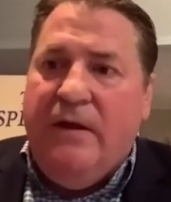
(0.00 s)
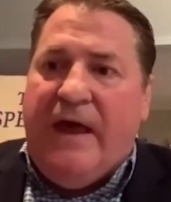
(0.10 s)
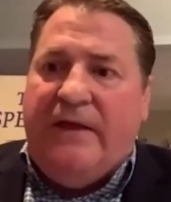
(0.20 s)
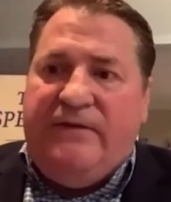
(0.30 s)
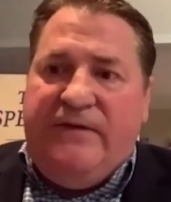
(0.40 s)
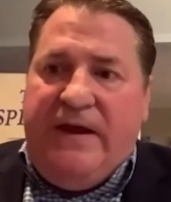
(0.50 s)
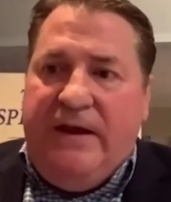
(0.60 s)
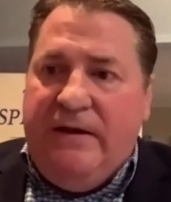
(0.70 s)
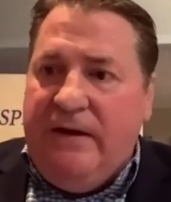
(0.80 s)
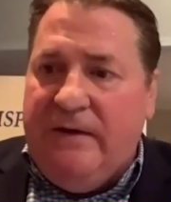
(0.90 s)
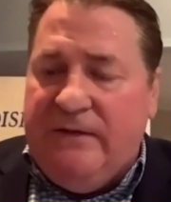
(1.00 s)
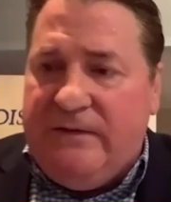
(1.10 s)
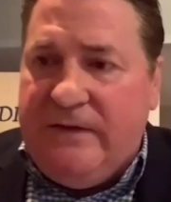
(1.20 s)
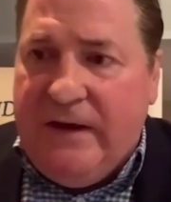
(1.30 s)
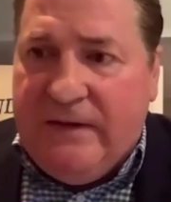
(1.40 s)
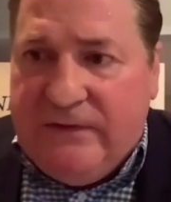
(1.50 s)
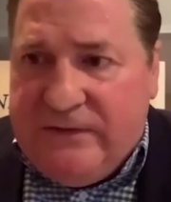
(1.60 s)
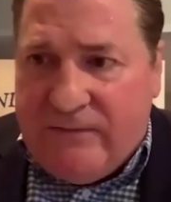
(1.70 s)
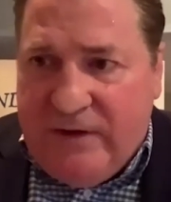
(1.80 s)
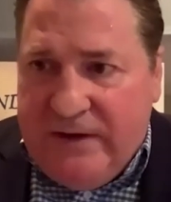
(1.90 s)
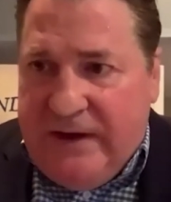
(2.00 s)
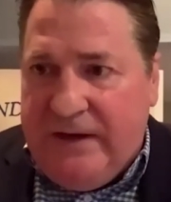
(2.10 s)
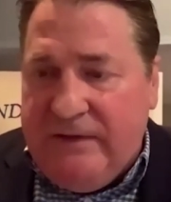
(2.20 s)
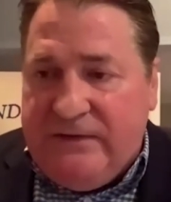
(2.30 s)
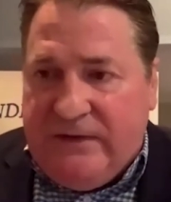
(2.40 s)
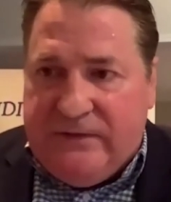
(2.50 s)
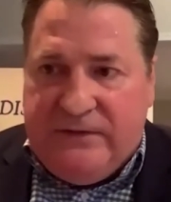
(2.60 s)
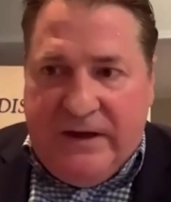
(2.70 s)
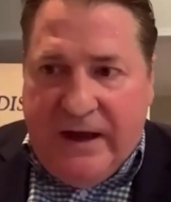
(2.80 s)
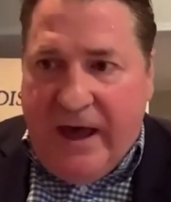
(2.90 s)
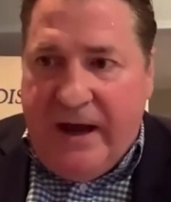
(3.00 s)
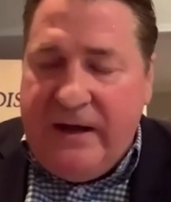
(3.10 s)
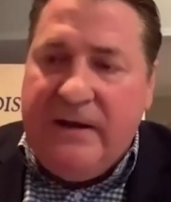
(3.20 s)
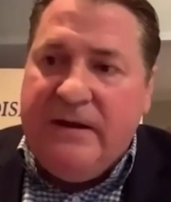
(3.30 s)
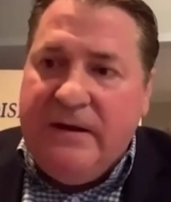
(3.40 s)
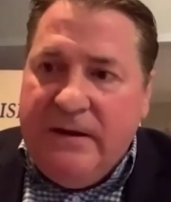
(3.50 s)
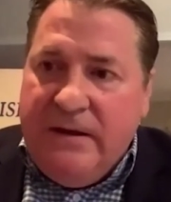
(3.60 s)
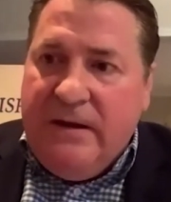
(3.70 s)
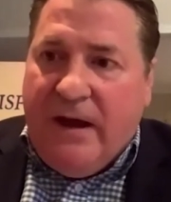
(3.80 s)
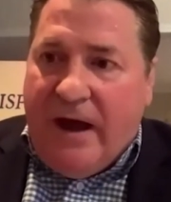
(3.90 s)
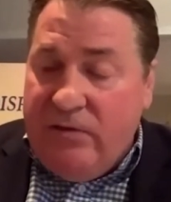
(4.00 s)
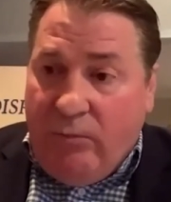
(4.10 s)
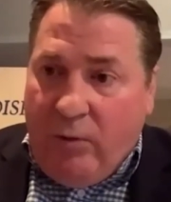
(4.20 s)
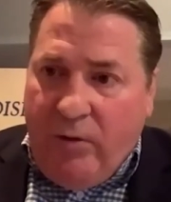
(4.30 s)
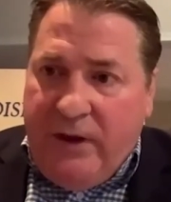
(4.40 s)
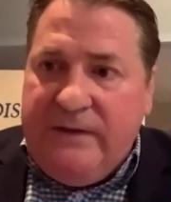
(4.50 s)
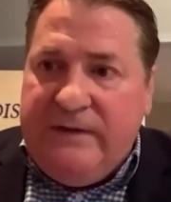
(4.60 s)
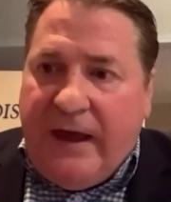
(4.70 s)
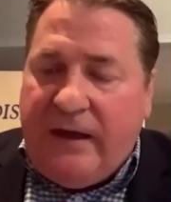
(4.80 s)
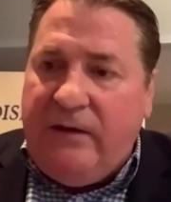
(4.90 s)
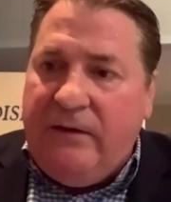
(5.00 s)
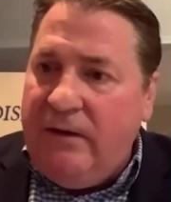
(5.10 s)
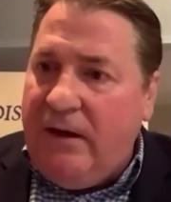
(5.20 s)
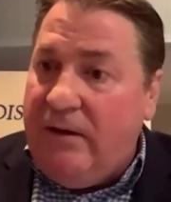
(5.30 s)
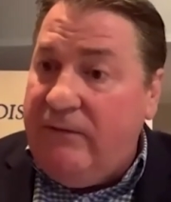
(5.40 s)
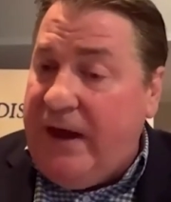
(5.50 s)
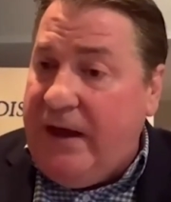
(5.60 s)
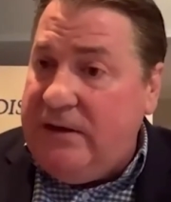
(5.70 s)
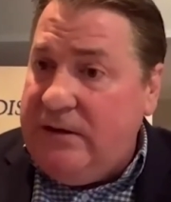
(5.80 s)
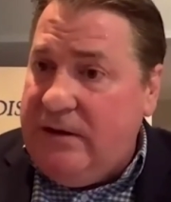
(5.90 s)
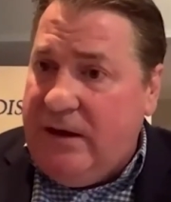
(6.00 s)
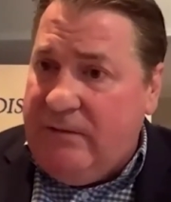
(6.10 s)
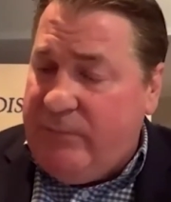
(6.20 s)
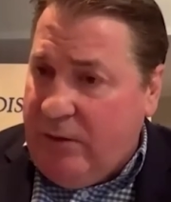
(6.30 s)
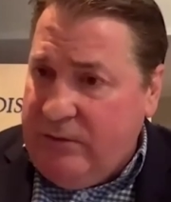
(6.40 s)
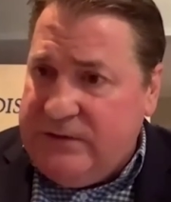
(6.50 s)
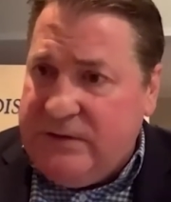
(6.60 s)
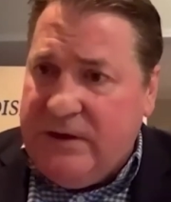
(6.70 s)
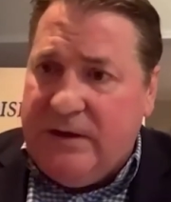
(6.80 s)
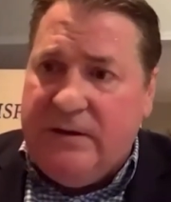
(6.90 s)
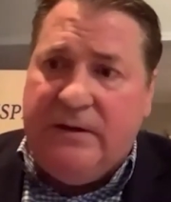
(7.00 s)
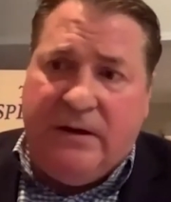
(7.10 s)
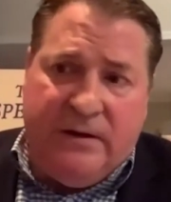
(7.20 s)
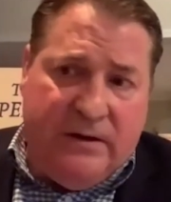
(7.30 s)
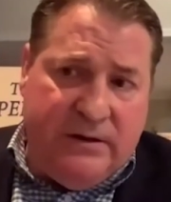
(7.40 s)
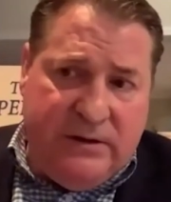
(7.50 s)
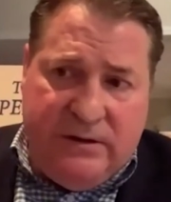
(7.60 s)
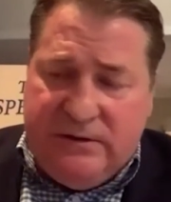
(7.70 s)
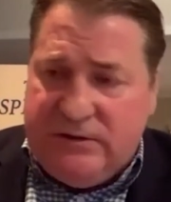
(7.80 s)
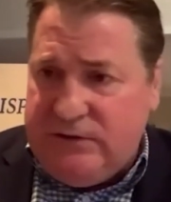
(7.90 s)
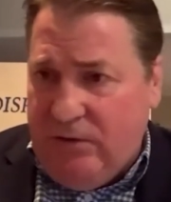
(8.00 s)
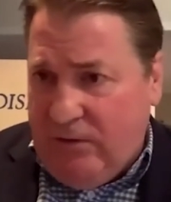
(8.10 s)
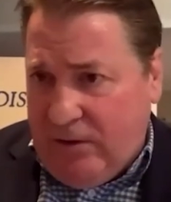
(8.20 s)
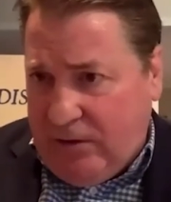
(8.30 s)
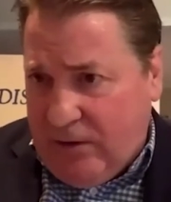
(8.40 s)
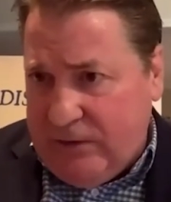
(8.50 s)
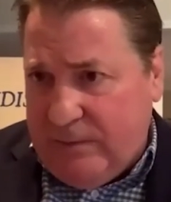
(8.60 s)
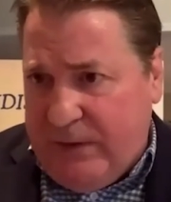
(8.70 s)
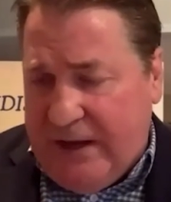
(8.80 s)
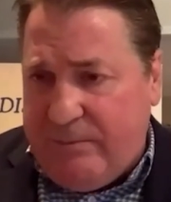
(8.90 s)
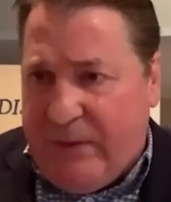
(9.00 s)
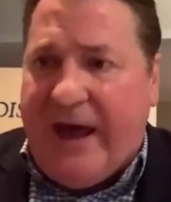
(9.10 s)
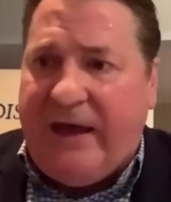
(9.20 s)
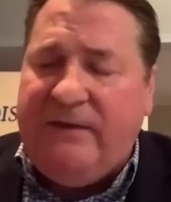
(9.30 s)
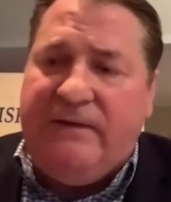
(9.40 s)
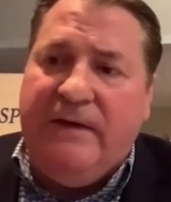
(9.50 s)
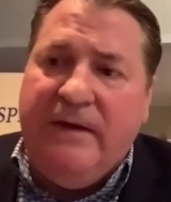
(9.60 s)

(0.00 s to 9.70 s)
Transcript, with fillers: That scene is in 1769 on the rolling deck of a, a boat, a, a schooner called the Pitt Packet.